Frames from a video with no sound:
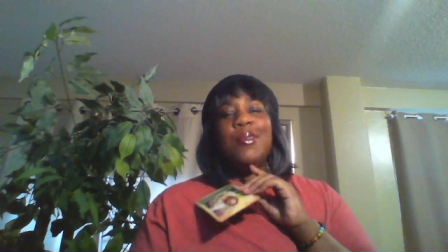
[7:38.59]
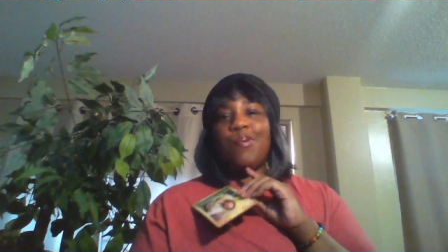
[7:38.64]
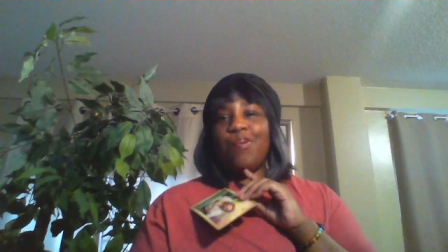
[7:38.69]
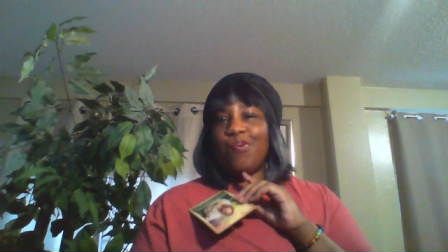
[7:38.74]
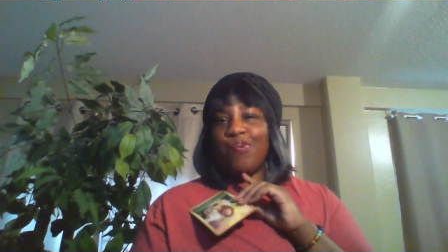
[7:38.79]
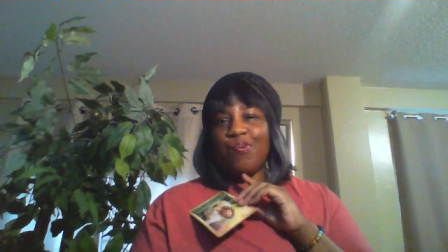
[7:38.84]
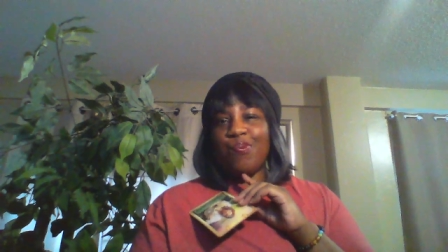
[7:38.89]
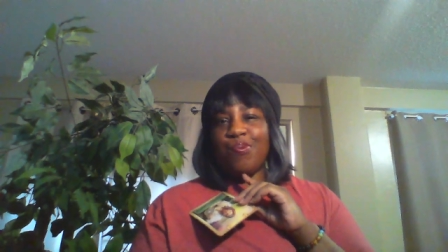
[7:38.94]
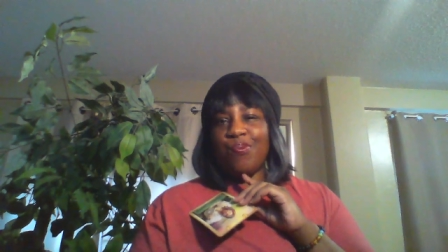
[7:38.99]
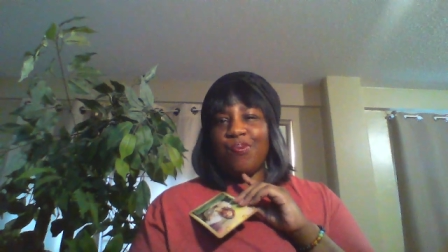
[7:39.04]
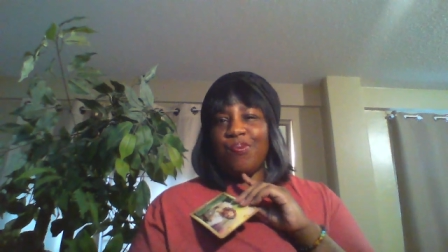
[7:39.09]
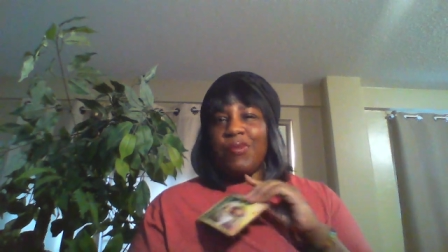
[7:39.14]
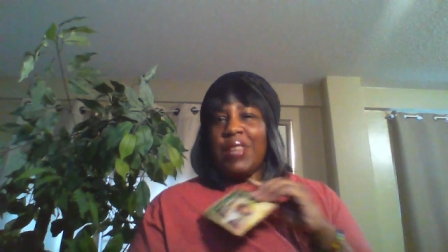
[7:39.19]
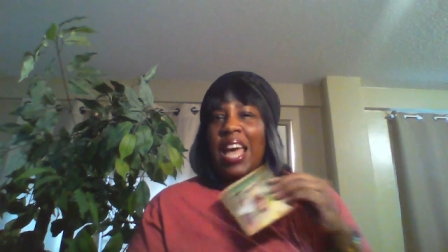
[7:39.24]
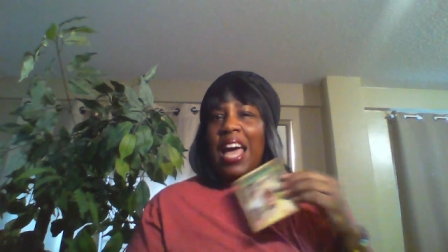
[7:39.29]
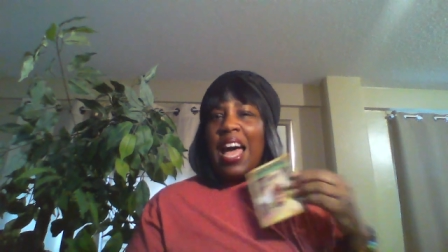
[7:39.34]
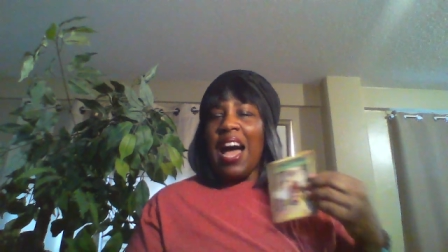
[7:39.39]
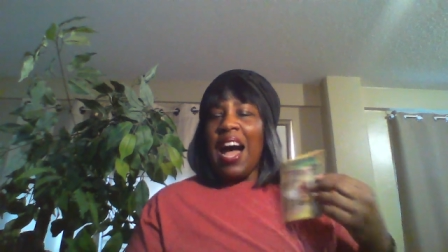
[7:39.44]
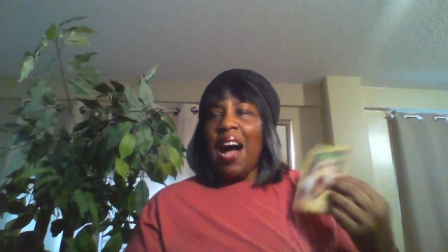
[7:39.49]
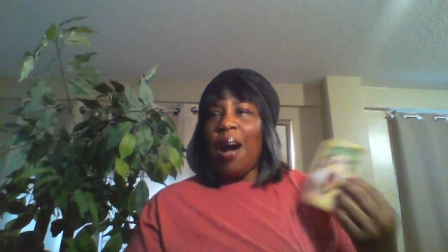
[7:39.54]
hmm,
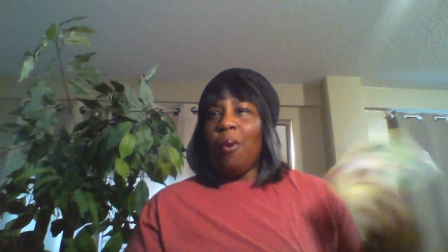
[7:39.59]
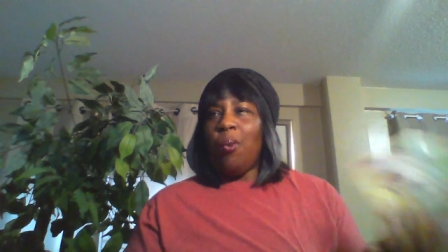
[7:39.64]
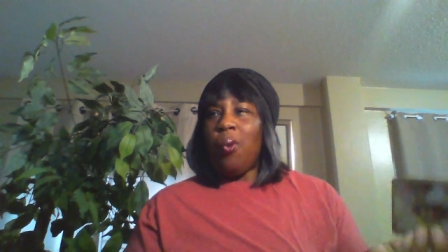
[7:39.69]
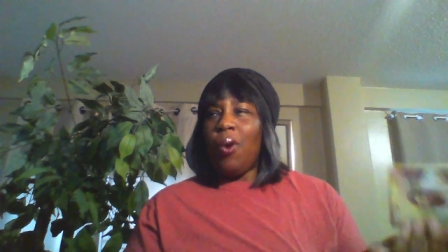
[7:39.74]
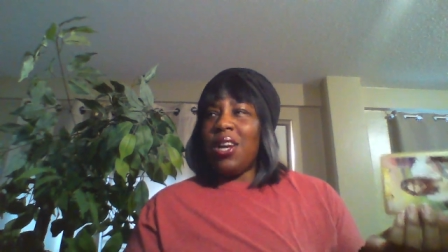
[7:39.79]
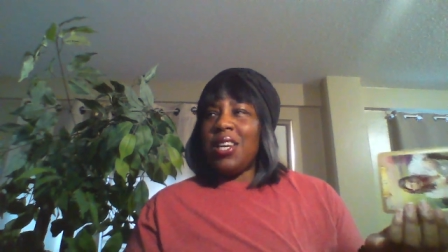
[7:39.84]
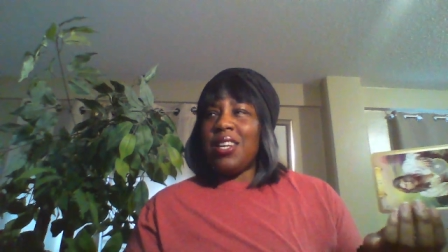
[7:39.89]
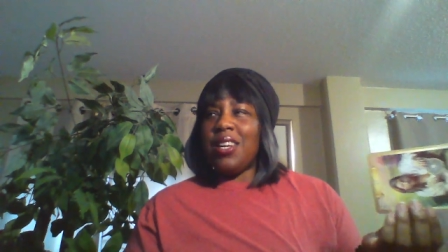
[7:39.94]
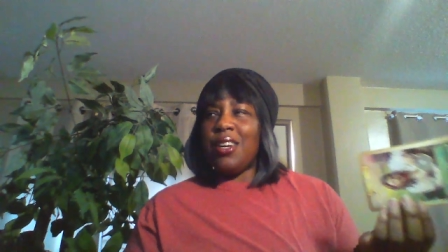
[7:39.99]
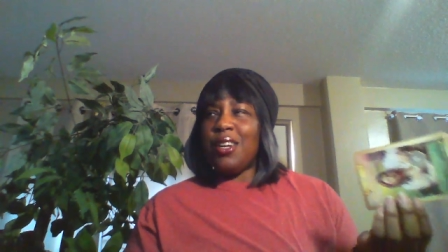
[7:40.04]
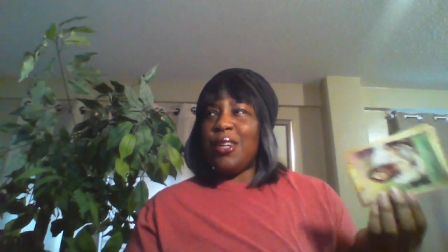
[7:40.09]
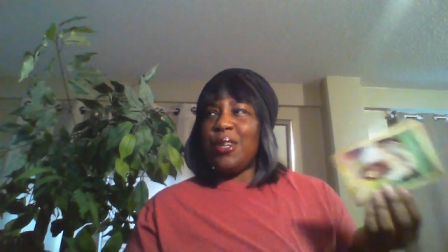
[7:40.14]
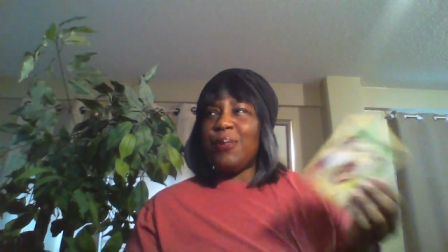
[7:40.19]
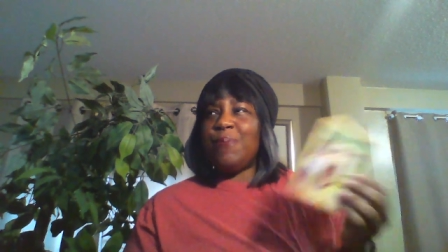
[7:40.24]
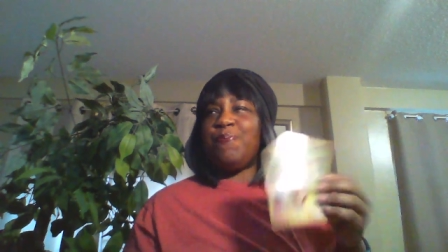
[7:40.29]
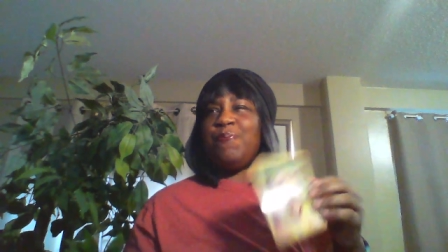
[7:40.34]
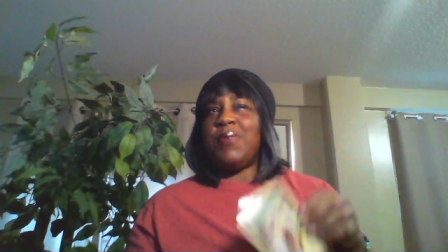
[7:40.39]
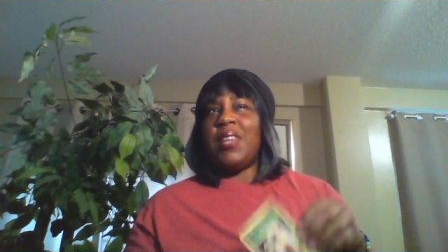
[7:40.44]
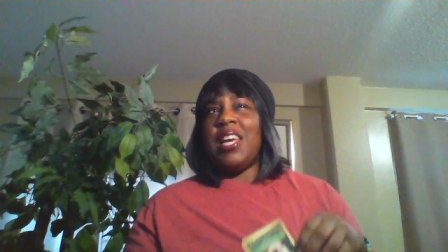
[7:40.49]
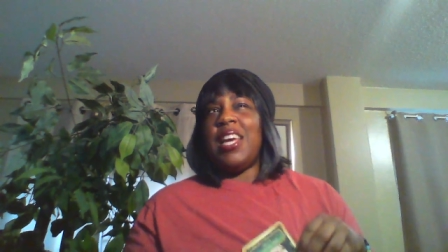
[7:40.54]
I
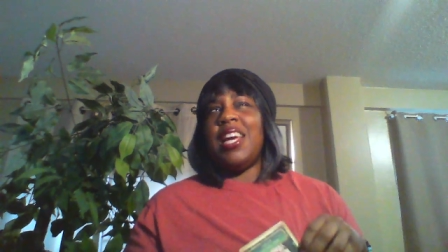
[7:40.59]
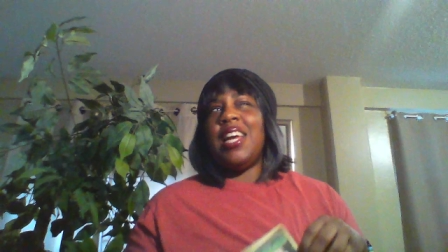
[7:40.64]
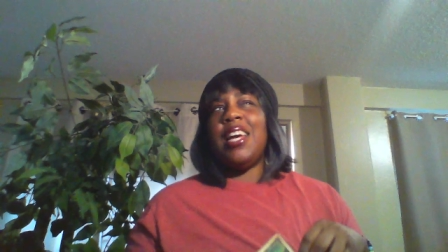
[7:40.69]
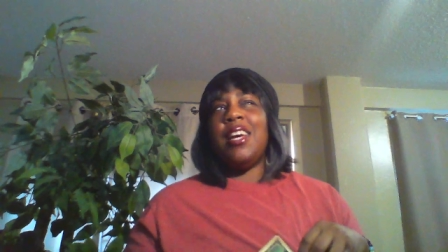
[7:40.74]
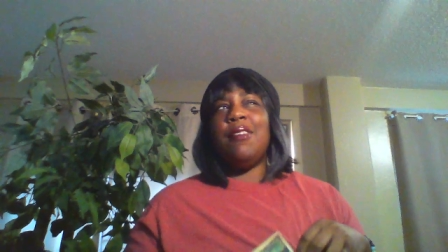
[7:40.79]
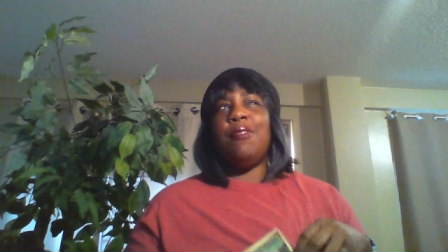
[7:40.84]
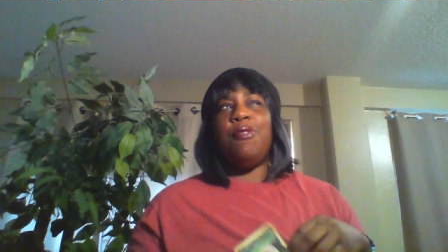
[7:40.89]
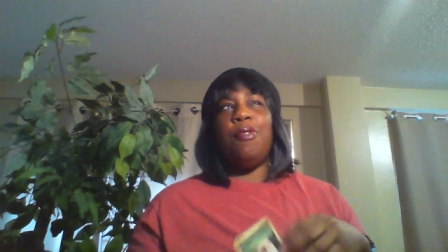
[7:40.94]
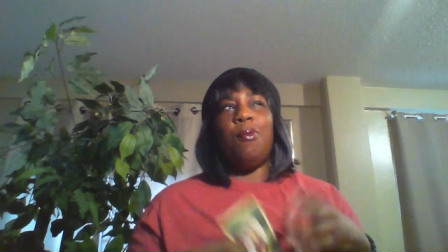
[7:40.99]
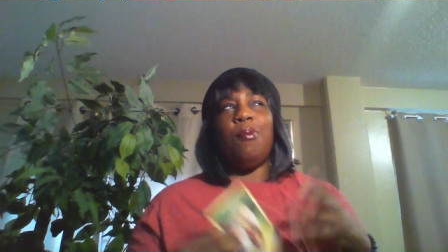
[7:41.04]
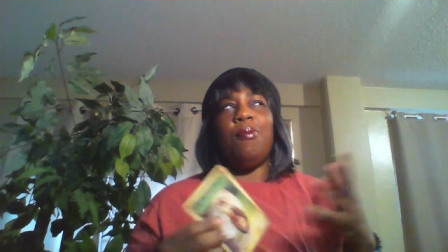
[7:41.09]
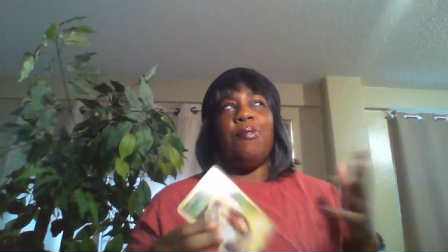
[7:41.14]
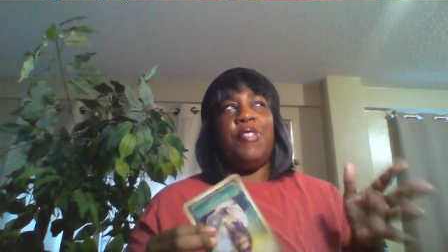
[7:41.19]
wonder if